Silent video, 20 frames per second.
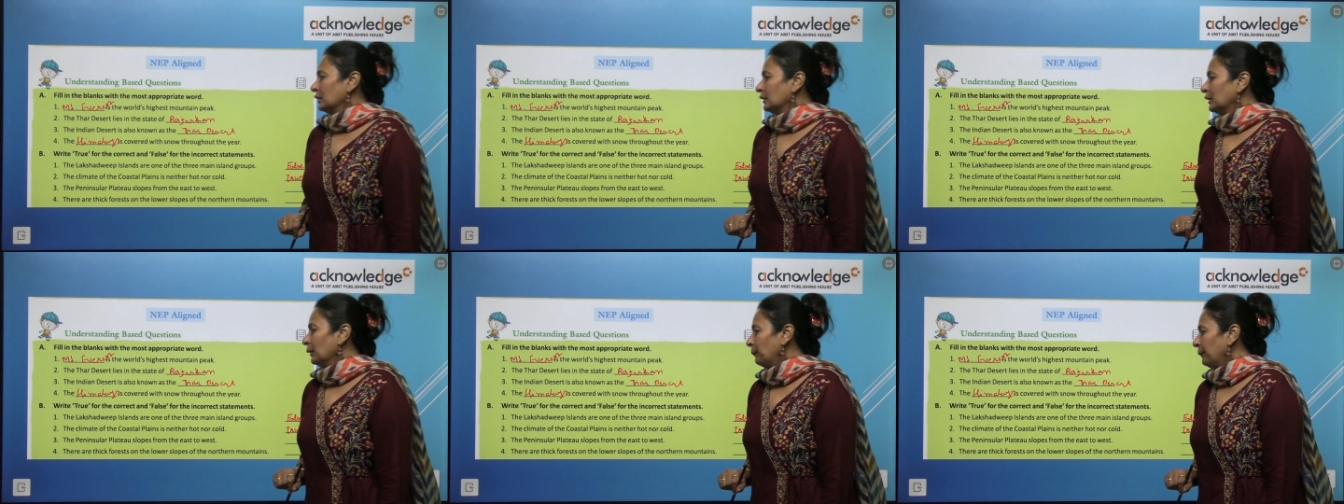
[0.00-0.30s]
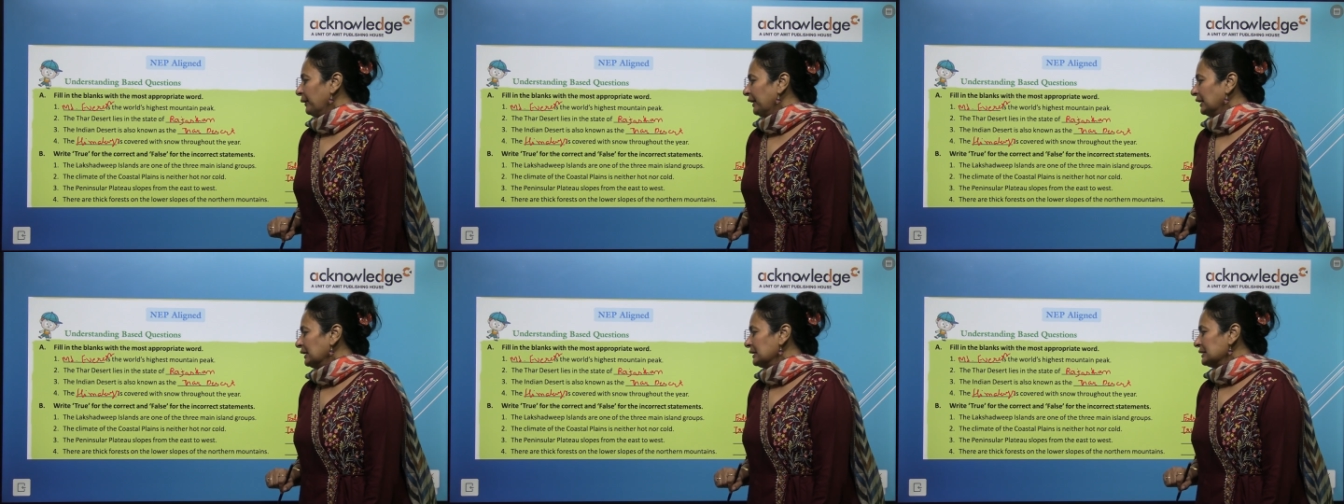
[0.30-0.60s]
The
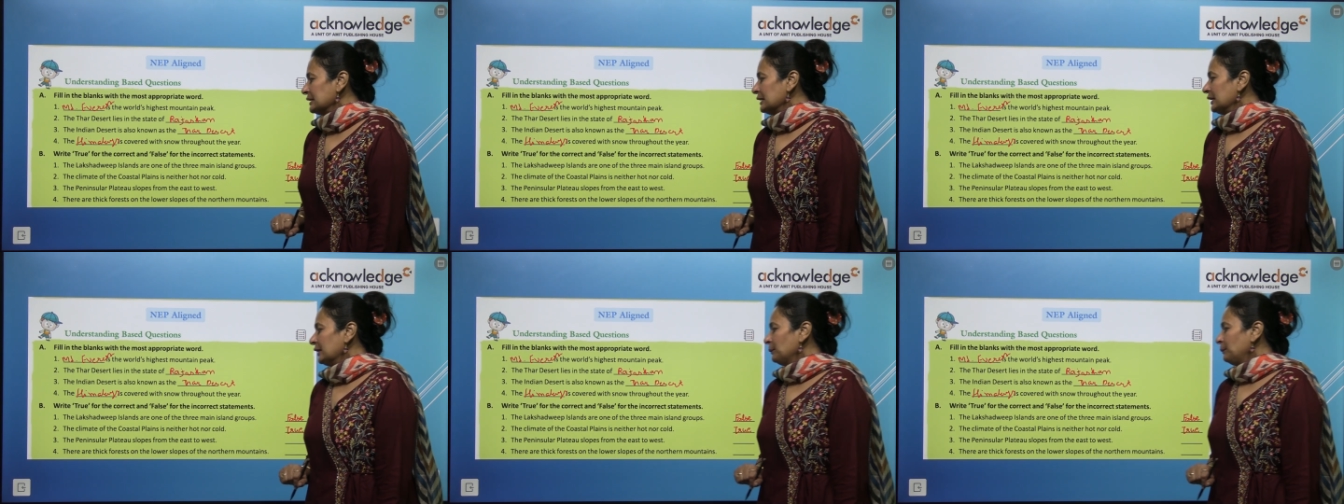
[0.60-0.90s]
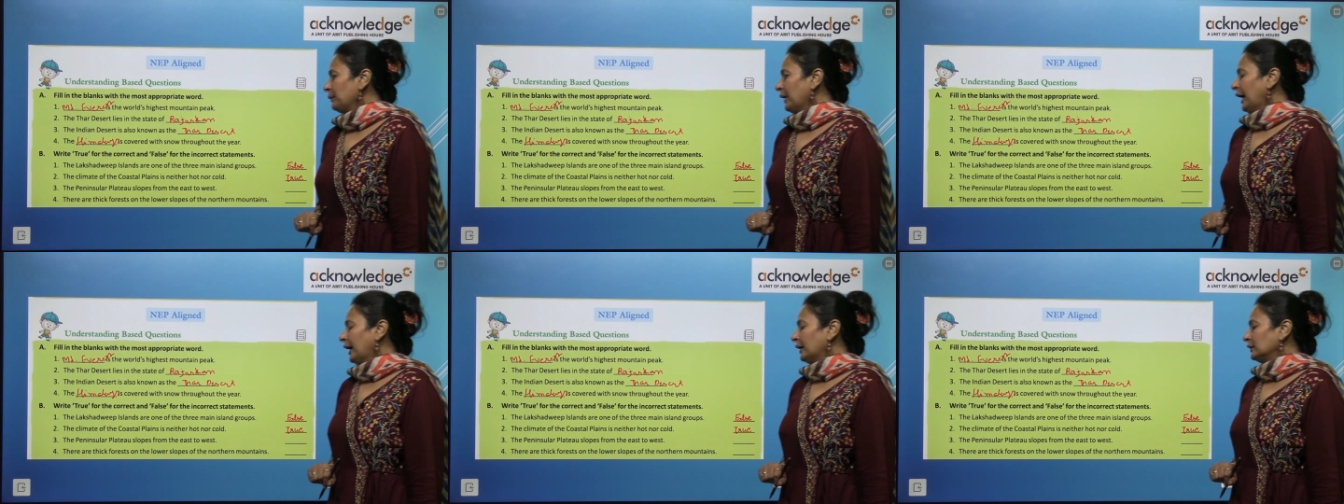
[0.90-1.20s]
peninsular
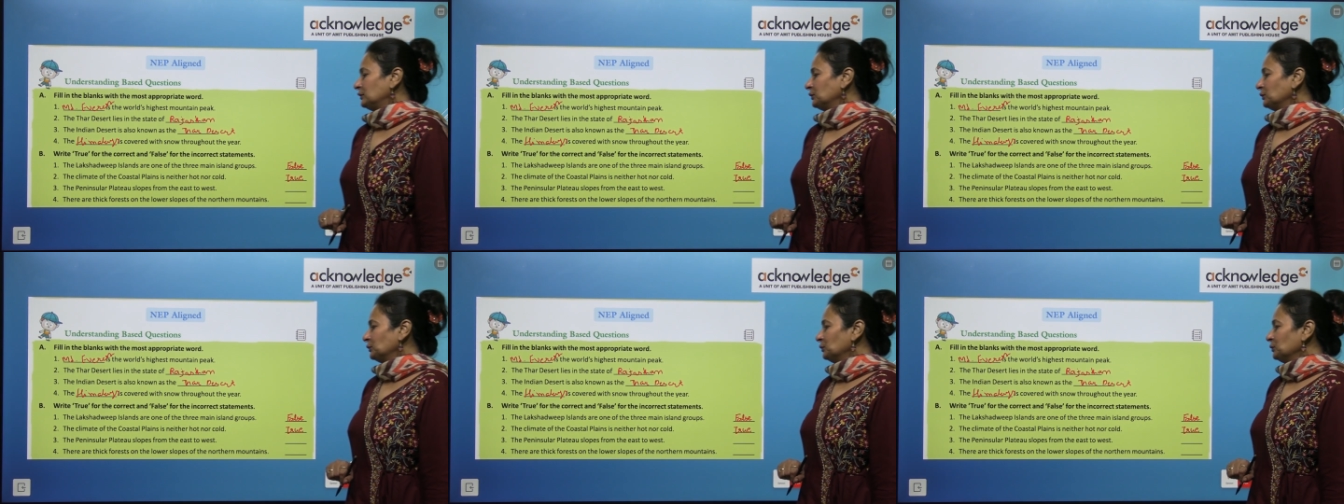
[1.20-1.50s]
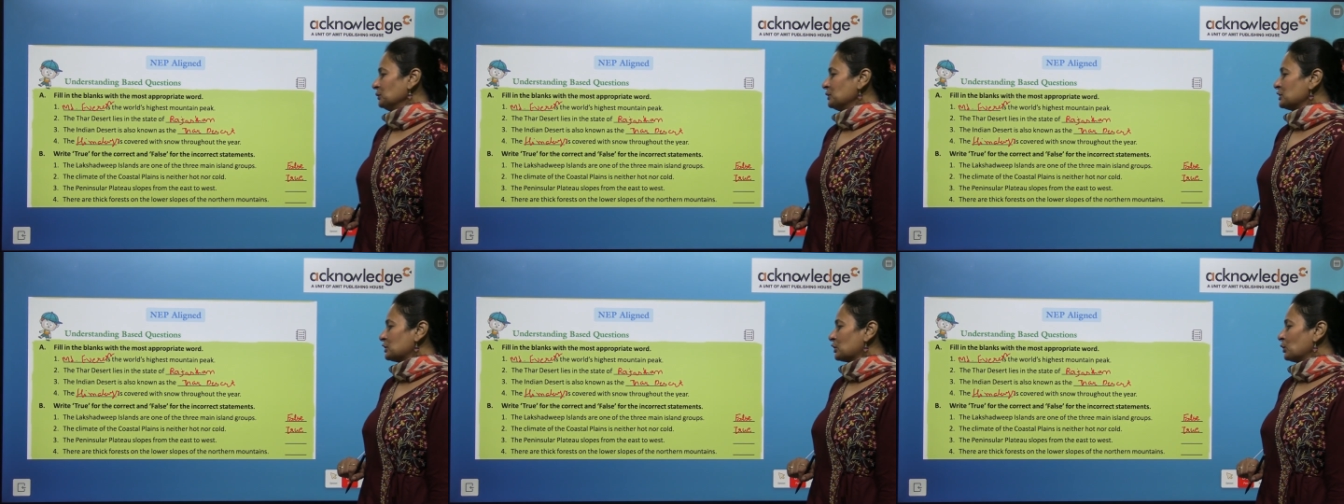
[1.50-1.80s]

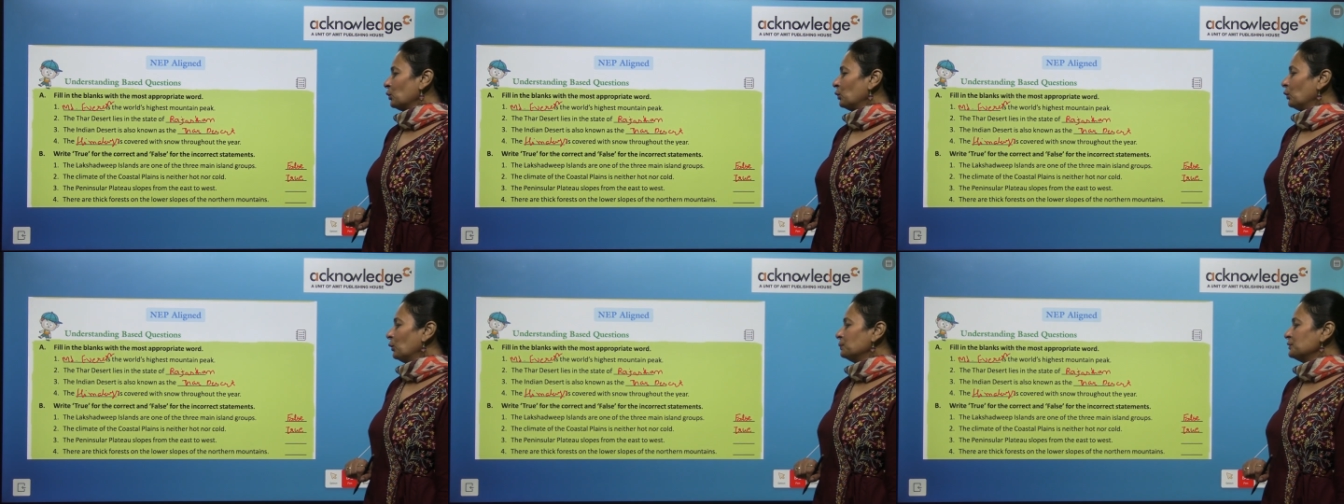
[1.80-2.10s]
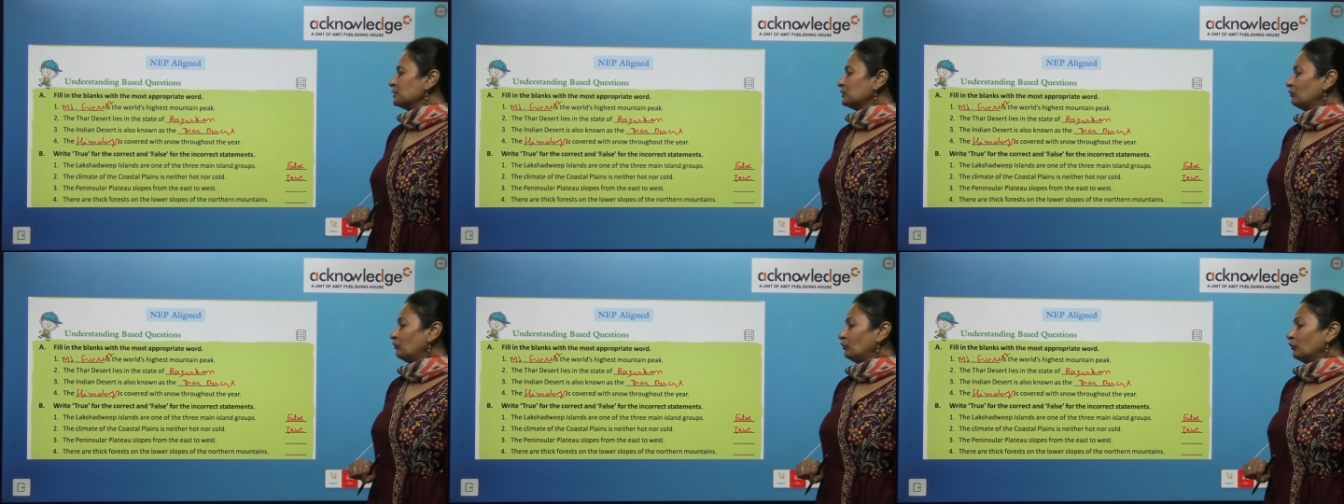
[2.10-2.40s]
plateau slopes